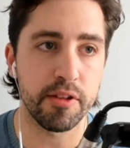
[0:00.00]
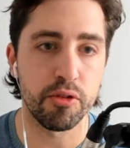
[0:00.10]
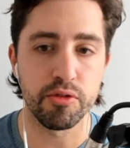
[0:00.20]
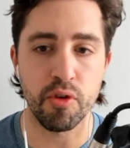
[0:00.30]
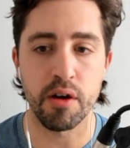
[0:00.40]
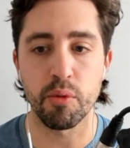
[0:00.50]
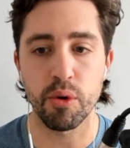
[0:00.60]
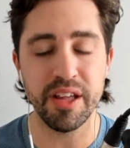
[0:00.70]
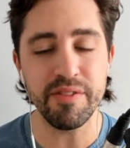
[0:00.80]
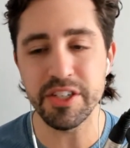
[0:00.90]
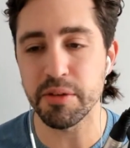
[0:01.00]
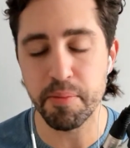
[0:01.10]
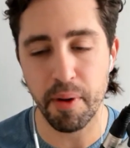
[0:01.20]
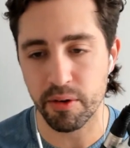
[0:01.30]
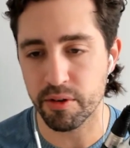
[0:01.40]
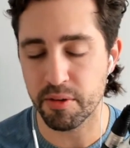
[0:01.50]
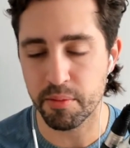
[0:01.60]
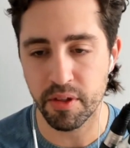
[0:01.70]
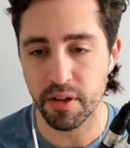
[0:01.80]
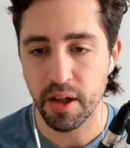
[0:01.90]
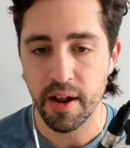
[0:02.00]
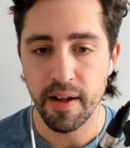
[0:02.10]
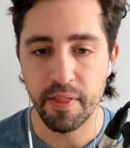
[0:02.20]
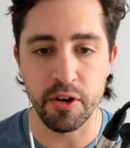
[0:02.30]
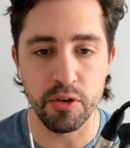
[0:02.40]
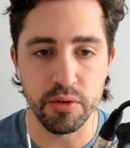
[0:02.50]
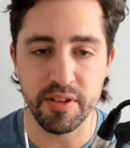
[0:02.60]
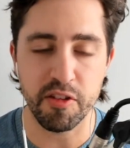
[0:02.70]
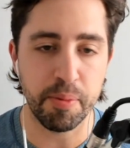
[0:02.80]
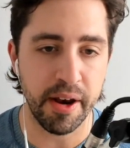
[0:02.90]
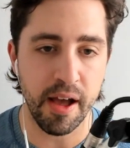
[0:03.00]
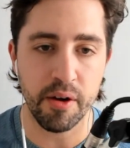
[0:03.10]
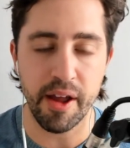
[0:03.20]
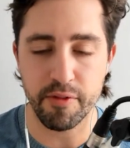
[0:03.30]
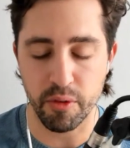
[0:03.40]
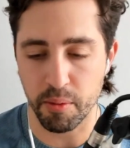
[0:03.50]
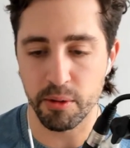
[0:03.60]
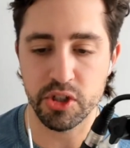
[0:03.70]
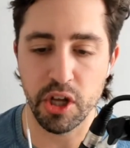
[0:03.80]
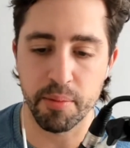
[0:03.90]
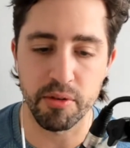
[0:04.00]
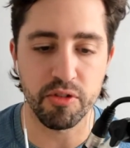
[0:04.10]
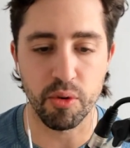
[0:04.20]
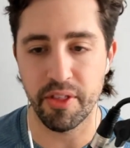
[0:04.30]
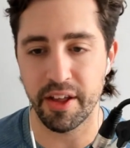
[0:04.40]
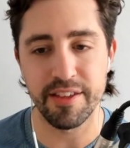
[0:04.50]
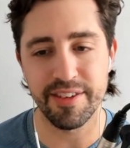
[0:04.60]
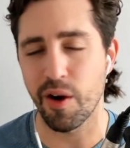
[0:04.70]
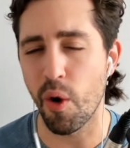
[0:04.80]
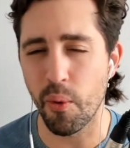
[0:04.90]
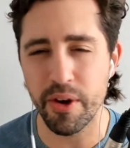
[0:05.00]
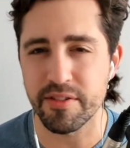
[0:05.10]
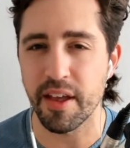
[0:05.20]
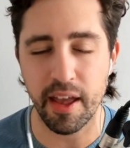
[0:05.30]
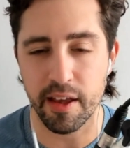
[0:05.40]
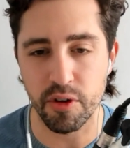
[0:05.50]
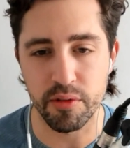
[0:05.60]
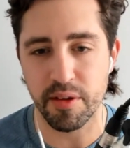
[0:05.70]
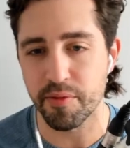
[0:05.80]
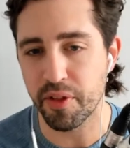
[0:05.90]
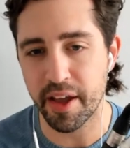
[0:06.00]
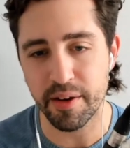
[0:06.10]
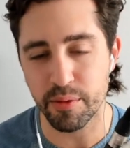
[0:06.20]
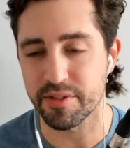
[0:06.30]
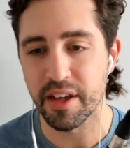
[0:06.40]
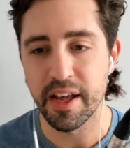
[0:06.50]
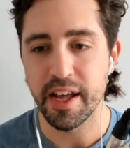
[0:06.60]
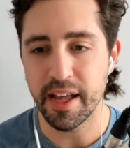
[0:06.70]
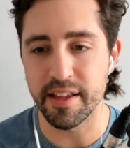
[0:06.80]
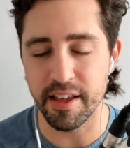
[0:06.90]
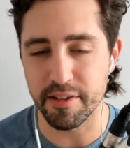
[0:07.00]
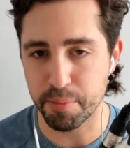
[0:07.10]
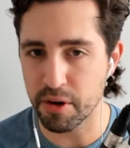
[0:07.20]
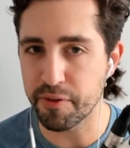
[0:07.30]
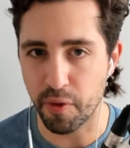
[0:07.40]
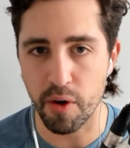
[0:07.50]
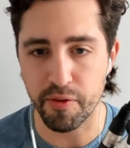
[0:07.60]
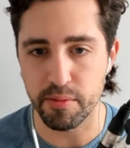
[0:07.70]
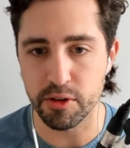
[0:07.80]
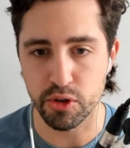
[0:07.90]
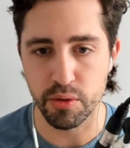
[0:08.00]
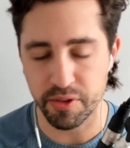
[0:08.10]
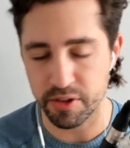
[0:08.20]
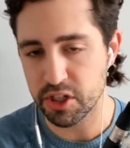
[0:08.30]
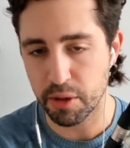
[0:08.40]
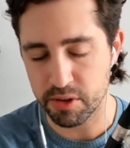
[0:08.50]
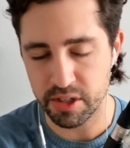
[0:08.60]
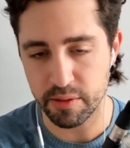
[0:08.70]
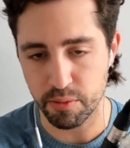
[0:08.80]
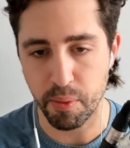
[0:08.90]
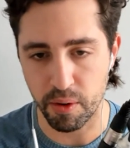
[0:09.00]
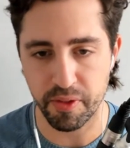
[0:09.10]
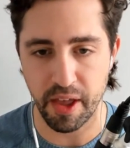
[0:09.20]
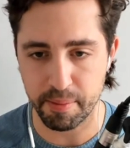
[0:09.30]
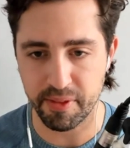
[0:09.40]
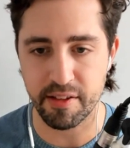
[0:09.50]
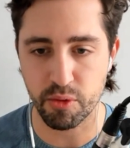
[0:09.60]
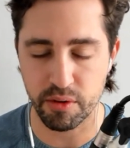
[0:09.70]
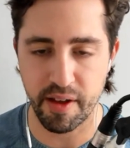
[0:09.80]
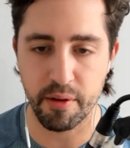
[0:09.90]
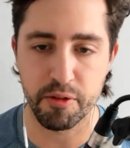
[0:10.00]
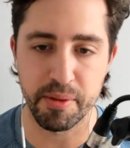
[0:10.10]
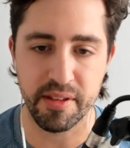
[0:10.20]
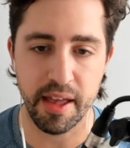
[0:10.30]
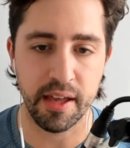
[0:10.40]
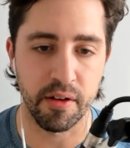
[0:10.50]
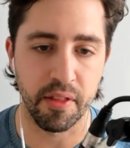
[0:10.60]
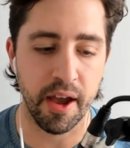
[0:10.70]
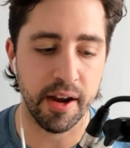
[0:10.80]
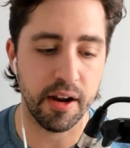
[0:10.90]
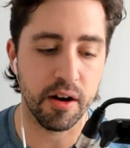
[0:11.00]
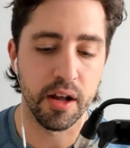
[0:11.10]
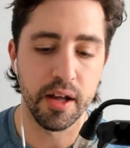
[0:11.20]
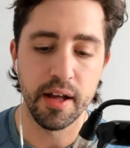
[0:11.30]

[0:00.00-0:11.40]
a too strong of a word. Even Jimmy Butler, some of the news that's been out after the Ramona Shelburne story that he's like always taking his own team flight is pretty far from the truth. And Shelburne didn't report that, but that's sort of how it's been taken online here.